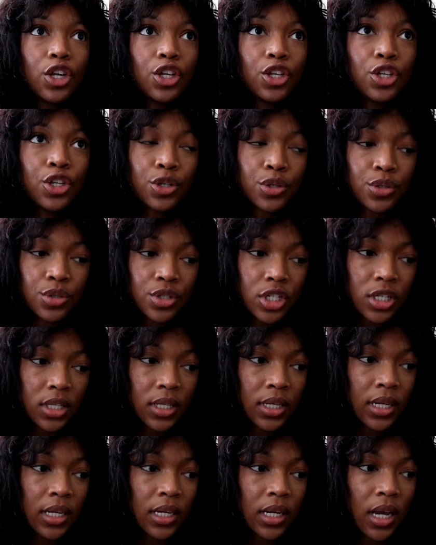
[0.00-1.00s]

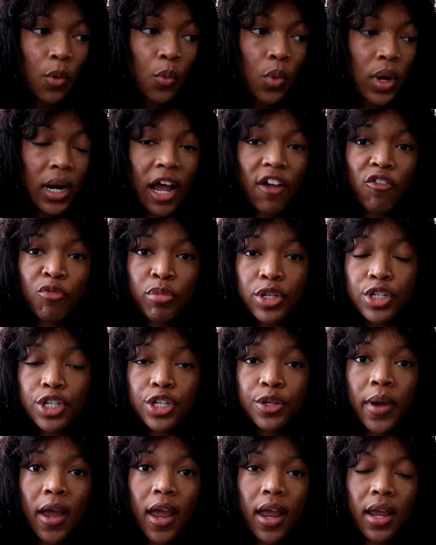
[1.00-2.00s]
Usually what I've been
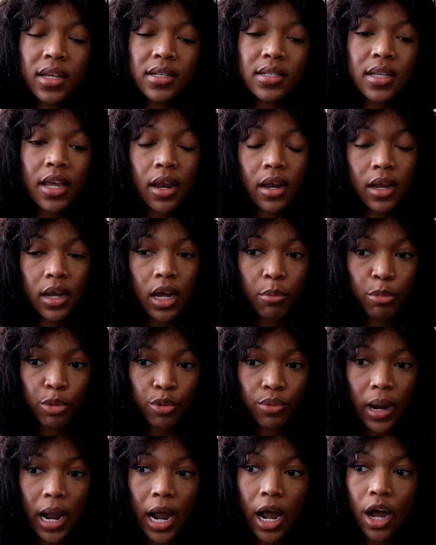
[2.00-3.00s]
doing is getting up
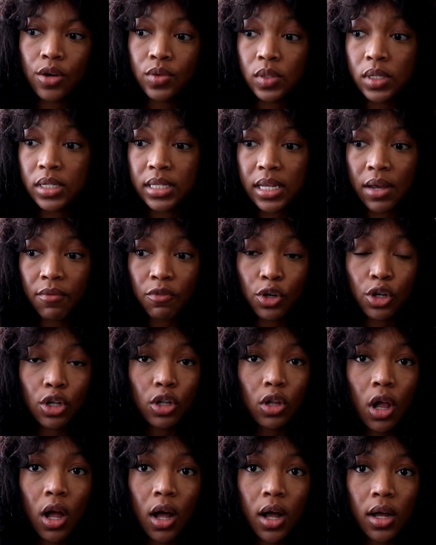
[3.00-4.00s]
around seven
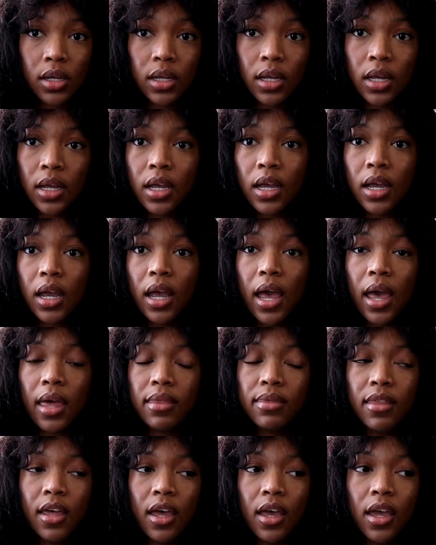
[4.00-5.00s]
o'clock
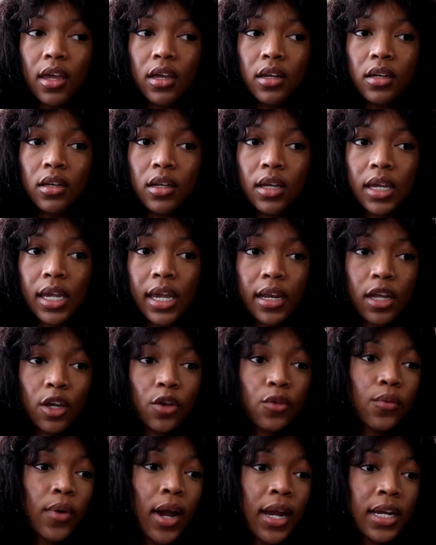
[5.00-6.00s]
and then
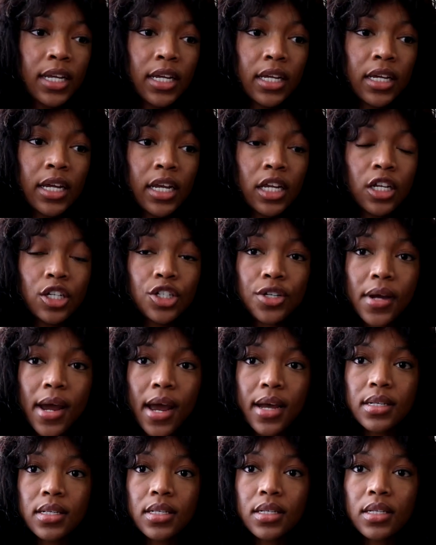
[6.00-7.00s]
getting ready, getting
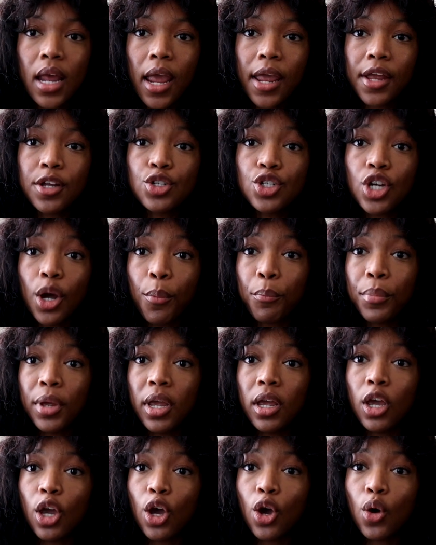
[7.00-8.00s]
dressed, and
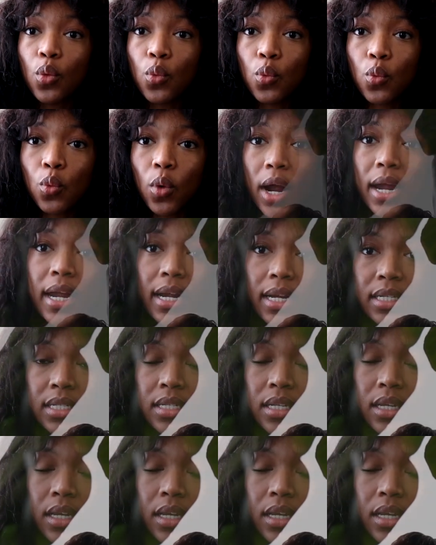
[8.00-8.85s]
jumping right